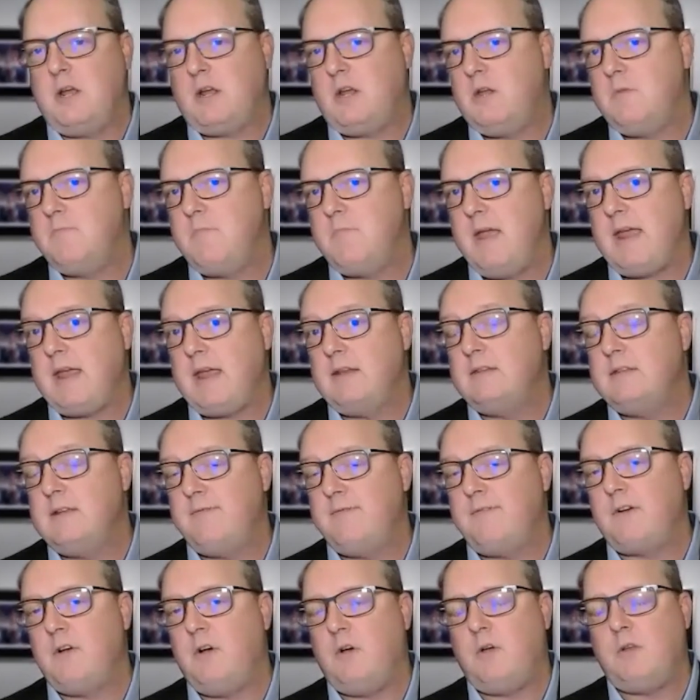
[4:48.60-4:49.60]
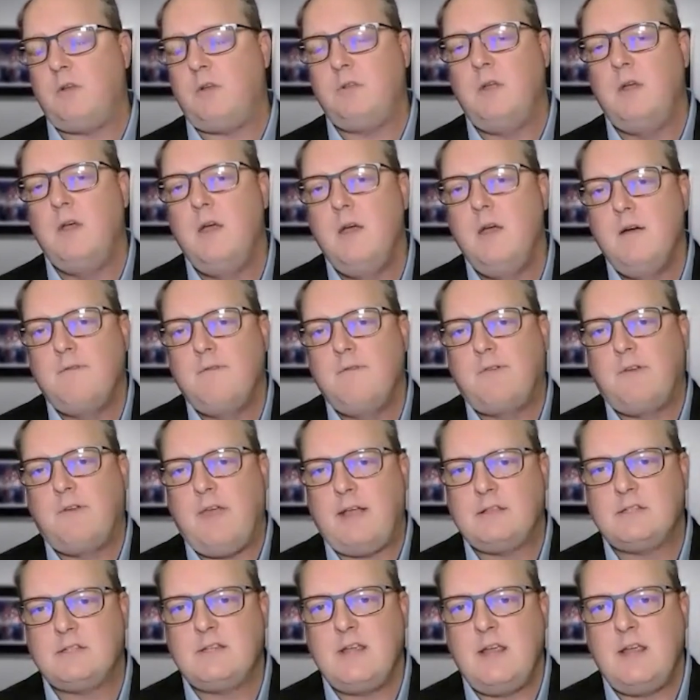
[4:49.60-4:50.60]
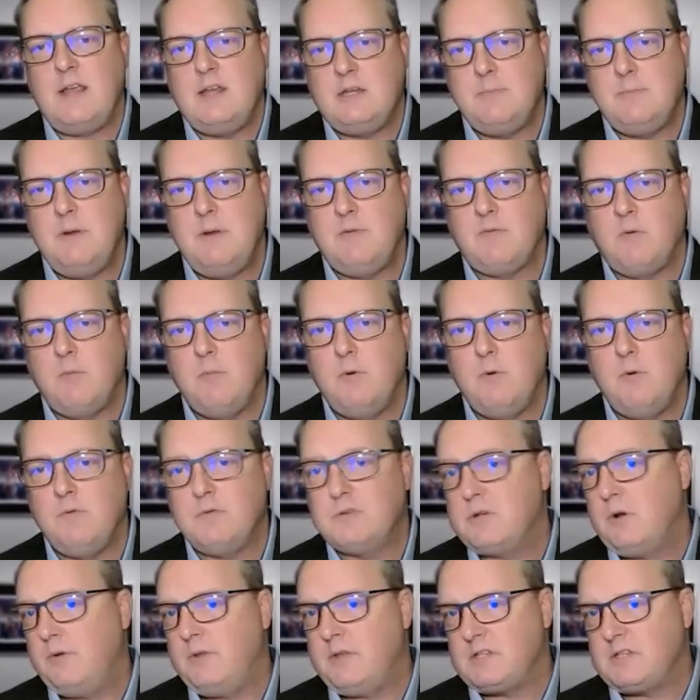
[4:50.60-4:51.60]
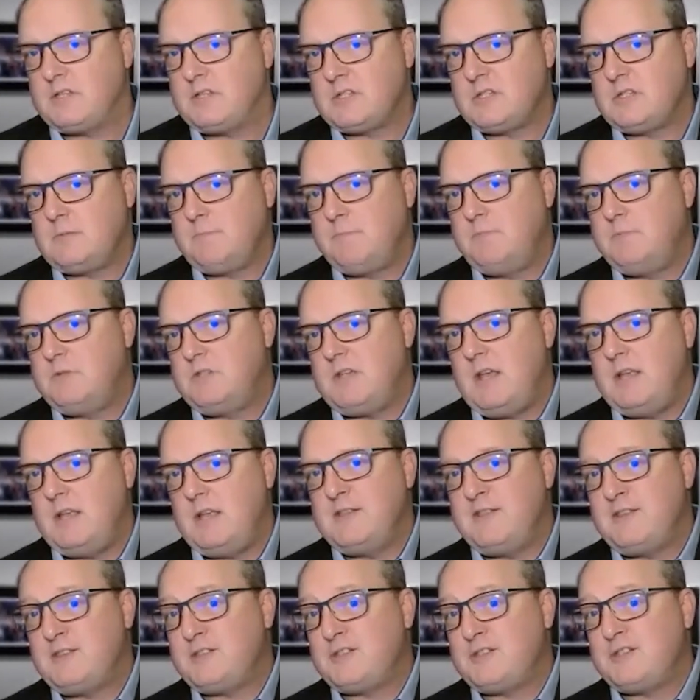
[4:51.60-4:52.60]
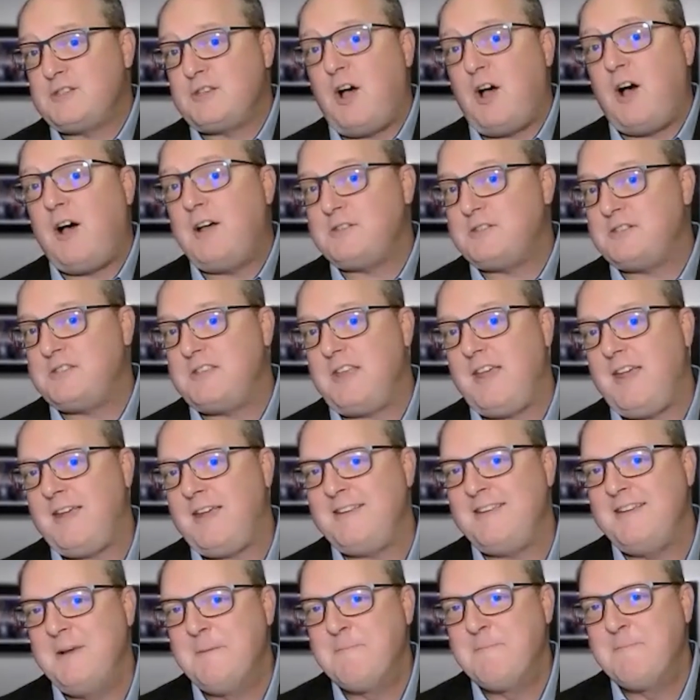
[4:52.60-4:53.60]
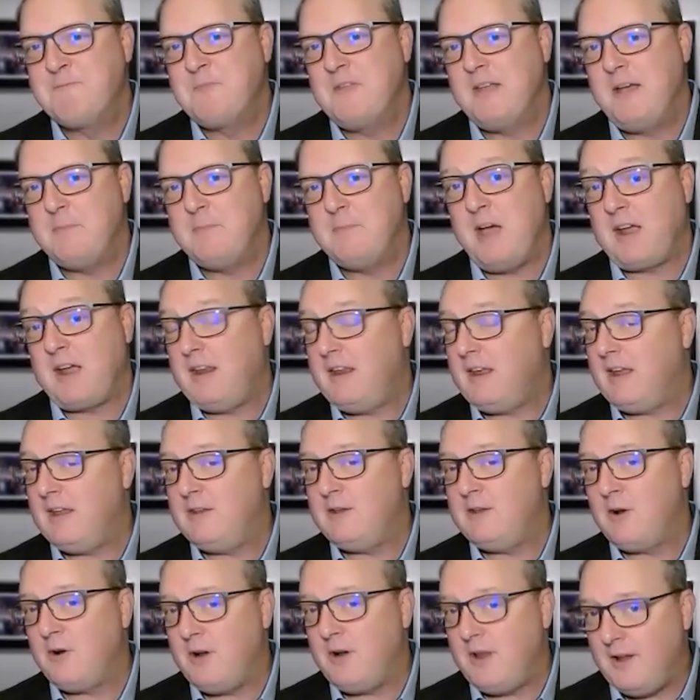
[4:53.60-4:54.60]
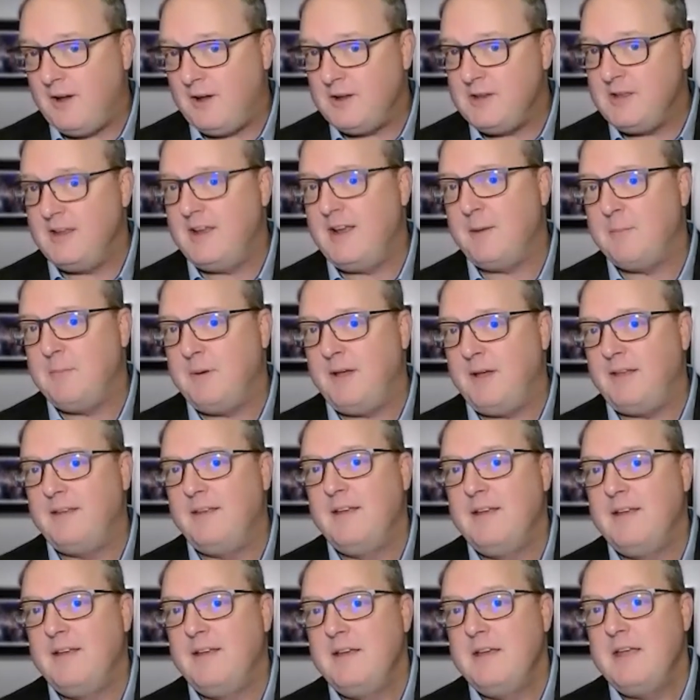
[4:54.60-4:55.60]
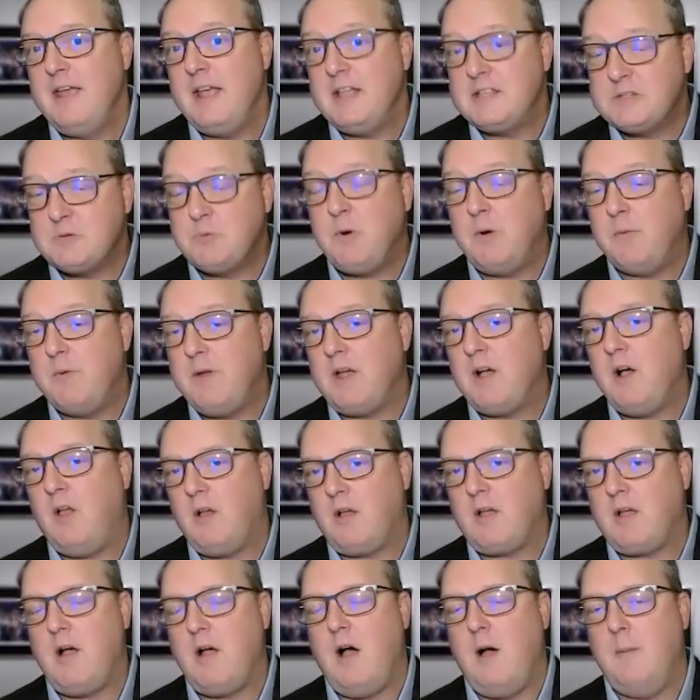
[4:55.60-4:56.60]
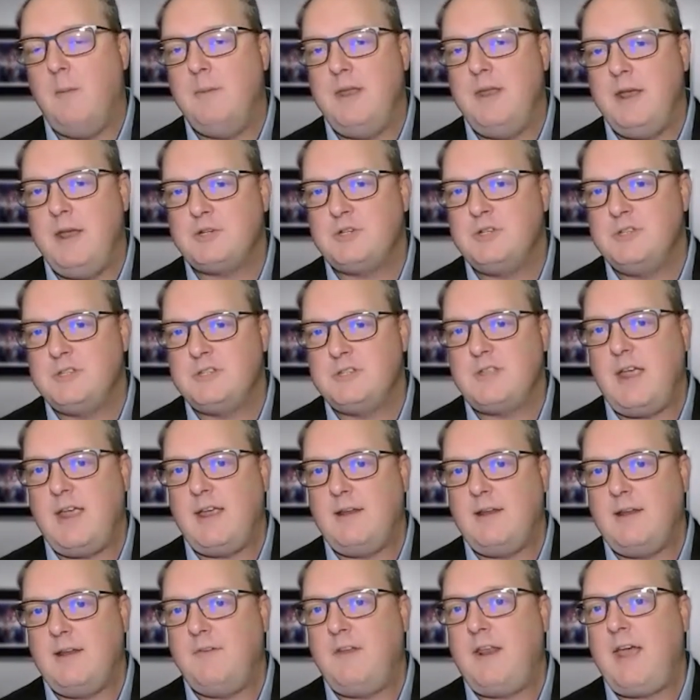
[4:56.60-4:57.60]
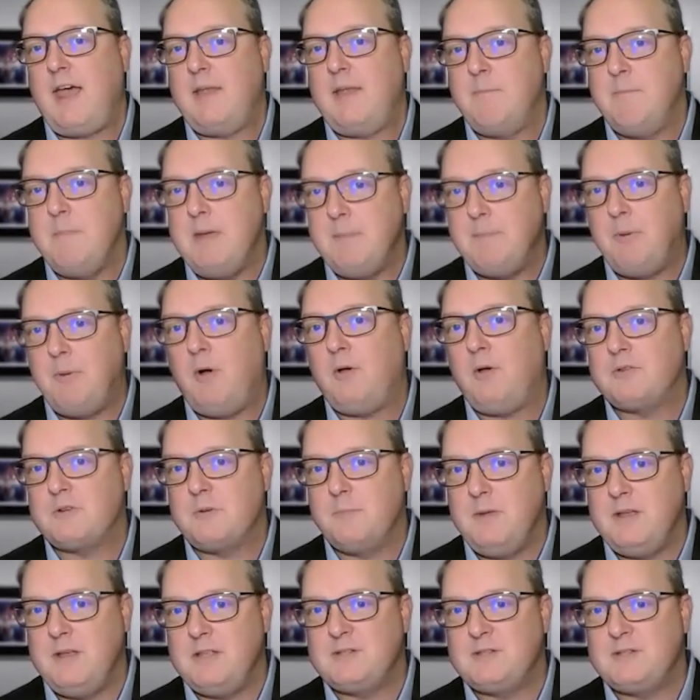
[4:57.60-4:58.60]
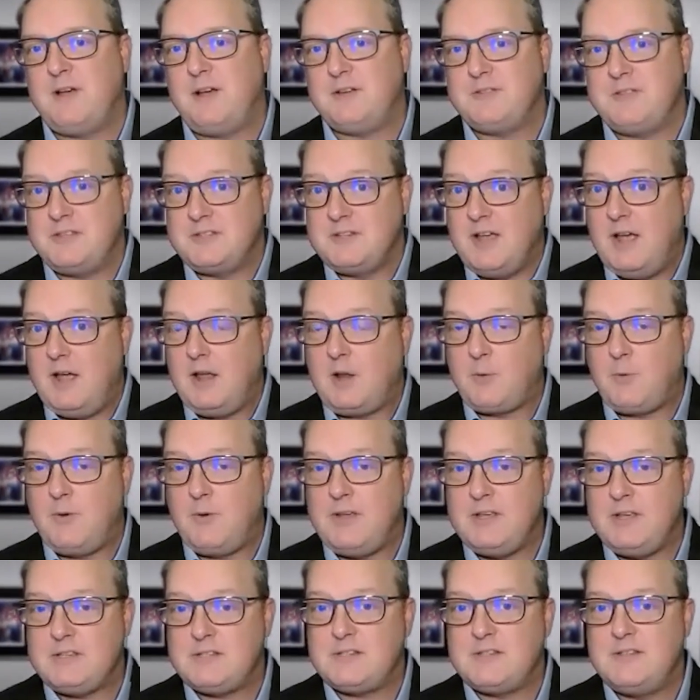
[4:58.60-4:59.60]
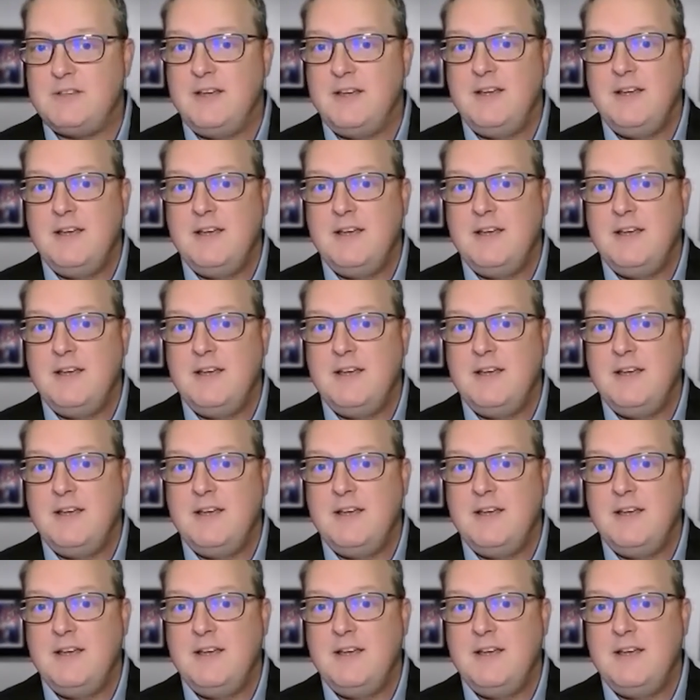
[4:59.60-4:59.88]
that could make it difficult for that stain to be removed. So in the sense of the sauce stain, I'm not going to get nerdy on you here, but it's what we call a combination stain. If it had meatballs or meat sauce, it's got grease.